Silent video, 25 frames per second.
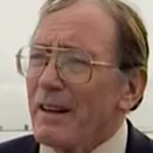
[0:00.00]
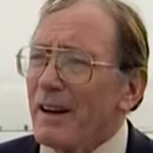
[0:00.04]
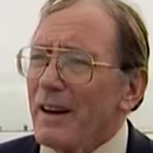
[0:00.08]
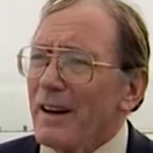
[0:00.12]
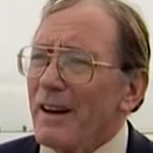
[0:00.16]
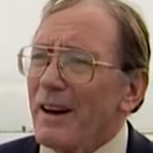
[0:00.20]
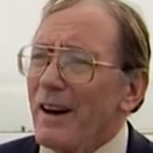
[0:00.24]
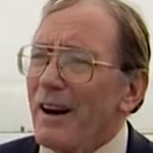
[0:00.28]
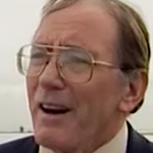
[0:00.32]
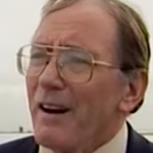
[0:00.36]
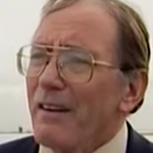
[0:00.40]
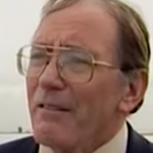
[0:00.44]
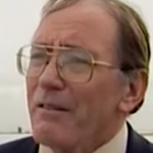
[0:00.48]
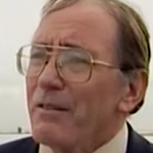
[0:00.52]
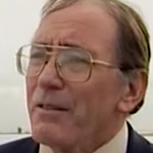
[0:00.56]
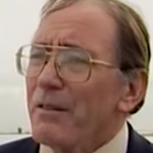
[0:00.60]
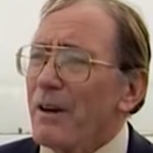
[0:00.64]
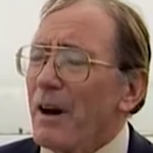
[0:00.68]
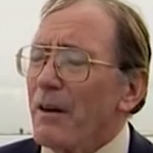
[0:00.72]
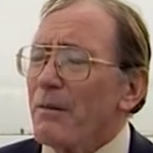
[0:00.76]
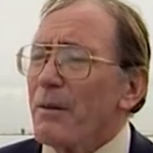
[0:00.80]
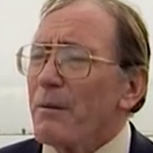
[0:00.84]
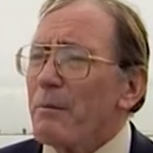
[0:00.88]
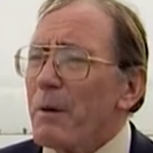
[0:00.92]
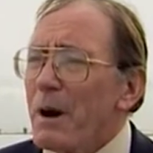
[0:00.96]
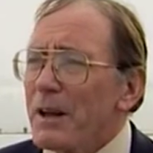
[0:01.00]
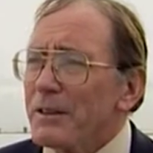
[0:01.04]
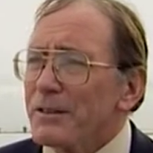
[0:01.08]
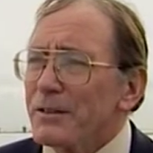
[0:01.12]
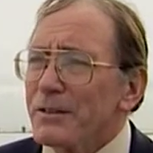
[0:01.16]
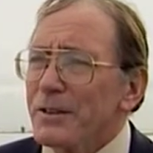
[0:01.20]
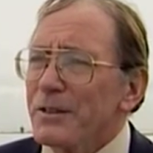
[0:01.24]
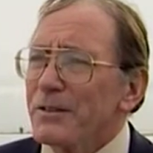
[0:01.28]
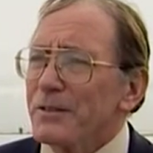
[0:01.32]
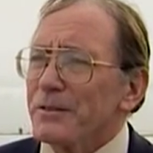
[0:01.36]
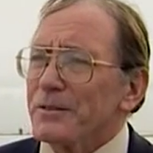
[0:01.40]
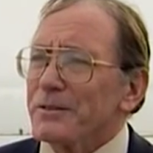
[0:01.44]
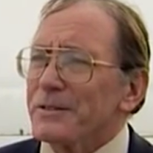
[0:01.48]
of the
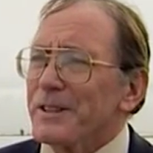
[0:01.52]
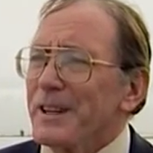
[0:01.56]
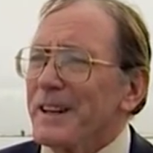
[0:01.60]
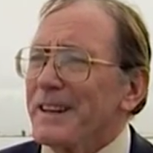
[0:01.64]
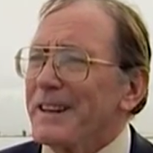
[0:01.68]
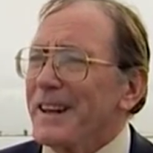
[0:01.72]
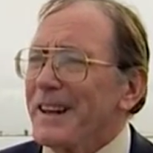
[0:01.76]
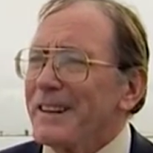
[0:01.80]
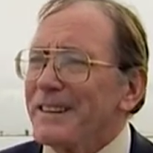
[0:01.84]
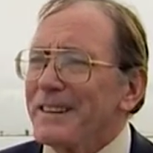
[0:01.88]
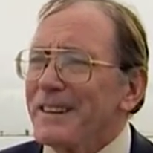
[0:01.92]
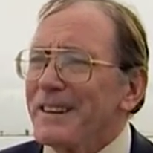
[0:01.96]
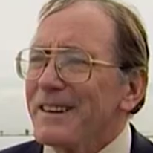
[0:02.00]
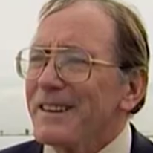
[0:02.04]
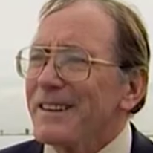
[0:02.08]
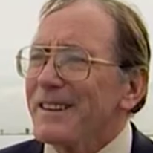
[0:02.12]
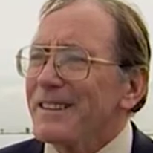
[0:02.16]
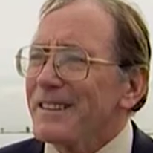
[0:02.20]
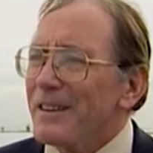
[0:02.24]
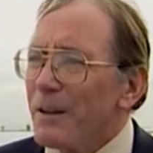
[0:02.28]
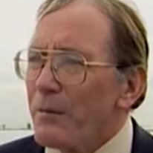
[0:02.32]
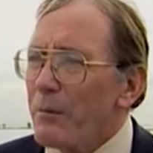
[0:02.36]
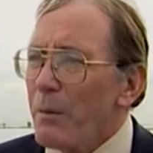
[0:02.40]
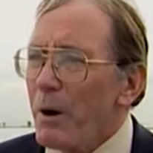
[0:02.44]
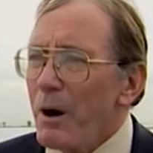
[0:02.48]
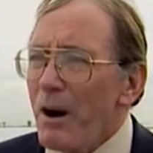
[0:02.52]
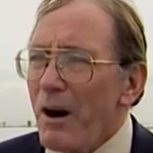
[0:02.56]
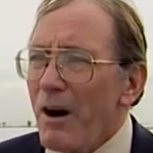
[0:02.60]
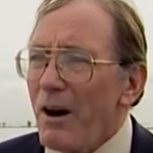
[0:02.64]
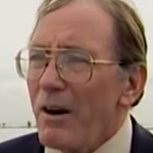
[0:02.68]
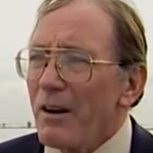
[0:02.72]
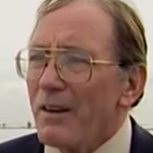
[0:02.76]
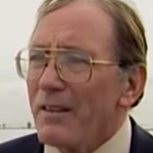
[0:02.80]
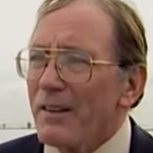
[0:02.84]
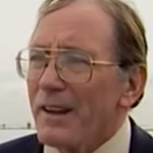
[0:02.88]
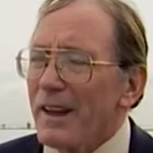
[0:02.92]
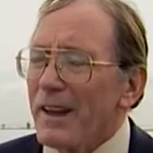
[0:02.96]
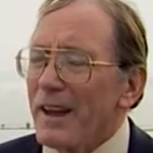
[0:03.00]
monsoons in India and
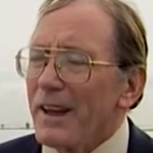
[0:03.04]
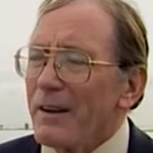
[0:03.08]
Nepal,